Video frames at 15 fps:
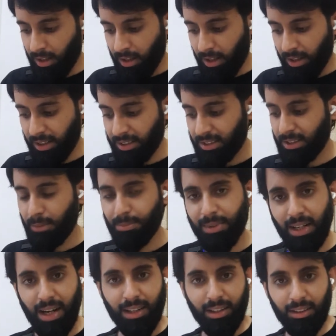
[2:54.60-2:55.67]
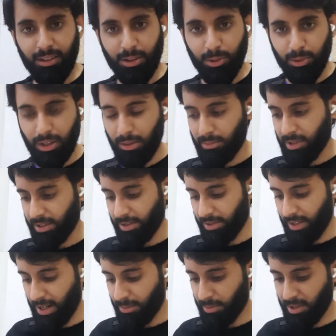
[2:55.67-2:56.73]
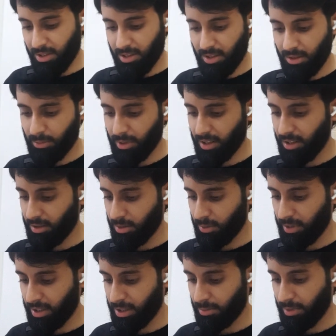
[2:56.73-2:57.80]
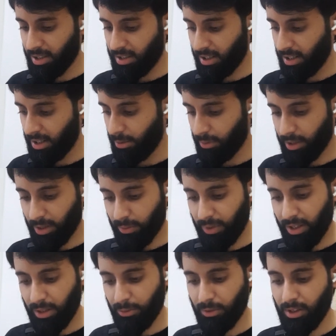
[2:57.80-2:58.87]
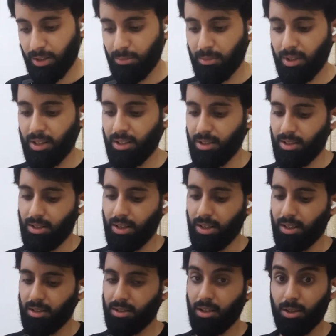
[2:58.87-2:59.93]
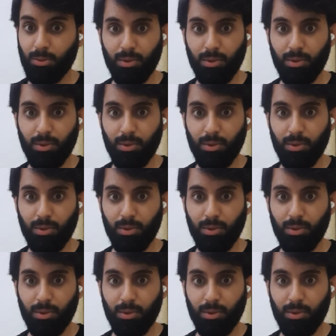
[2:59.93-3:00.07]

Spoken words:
he's subtracting the two numbers. So that means what he's doing is basically 121 minus 96,